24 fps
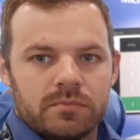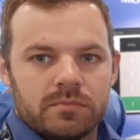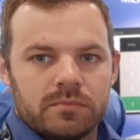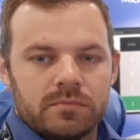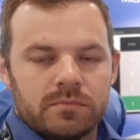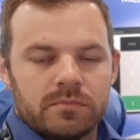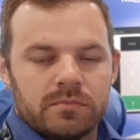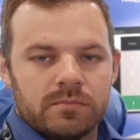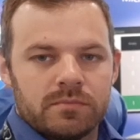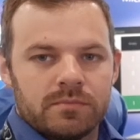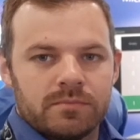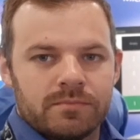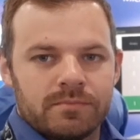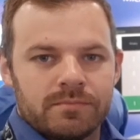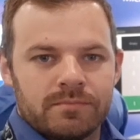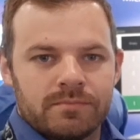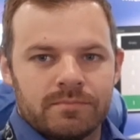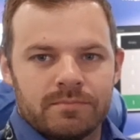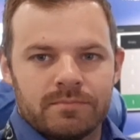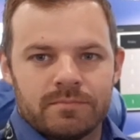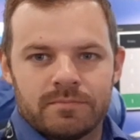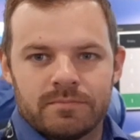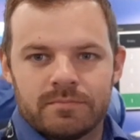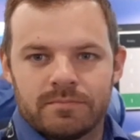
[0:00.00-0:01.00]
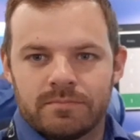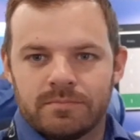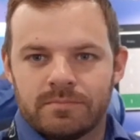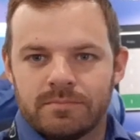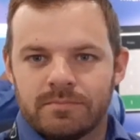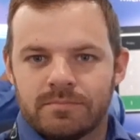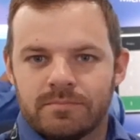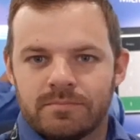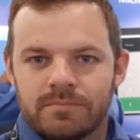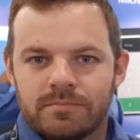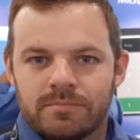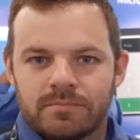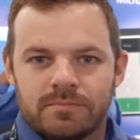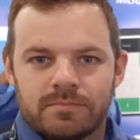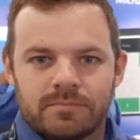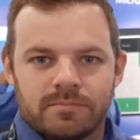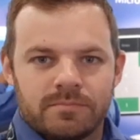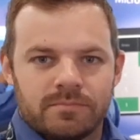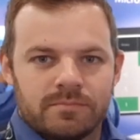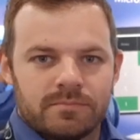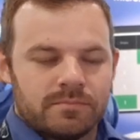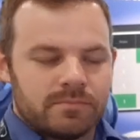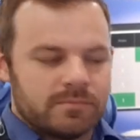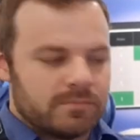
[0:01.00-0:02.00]

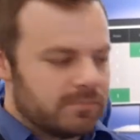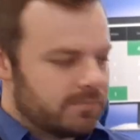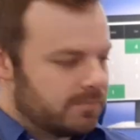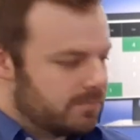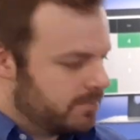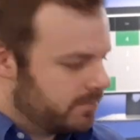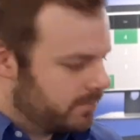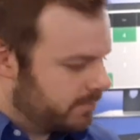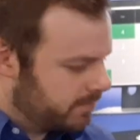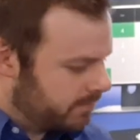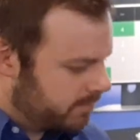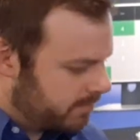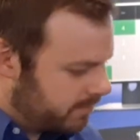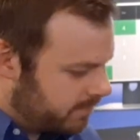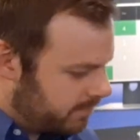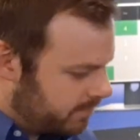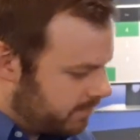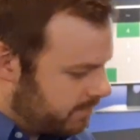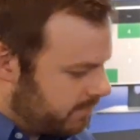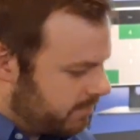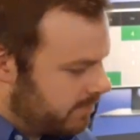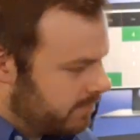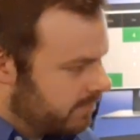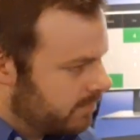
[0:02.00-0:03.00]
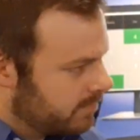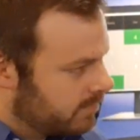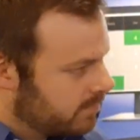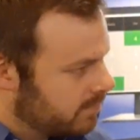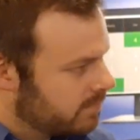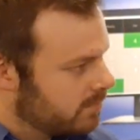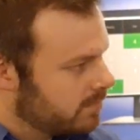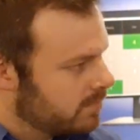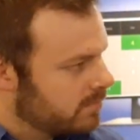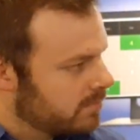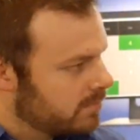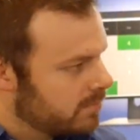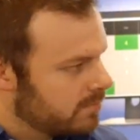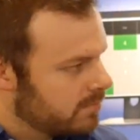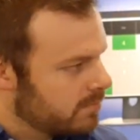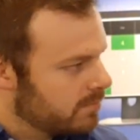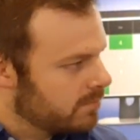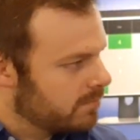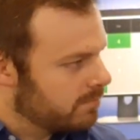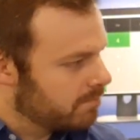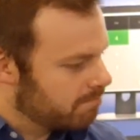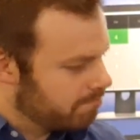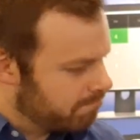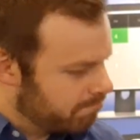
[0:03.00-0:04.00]

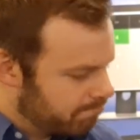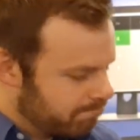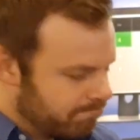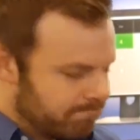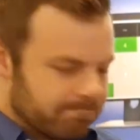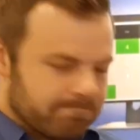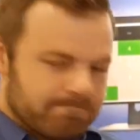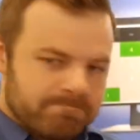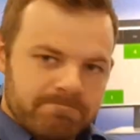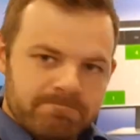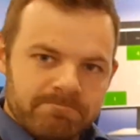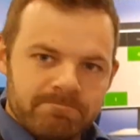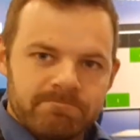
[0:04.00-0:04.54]
This person isn't speaking.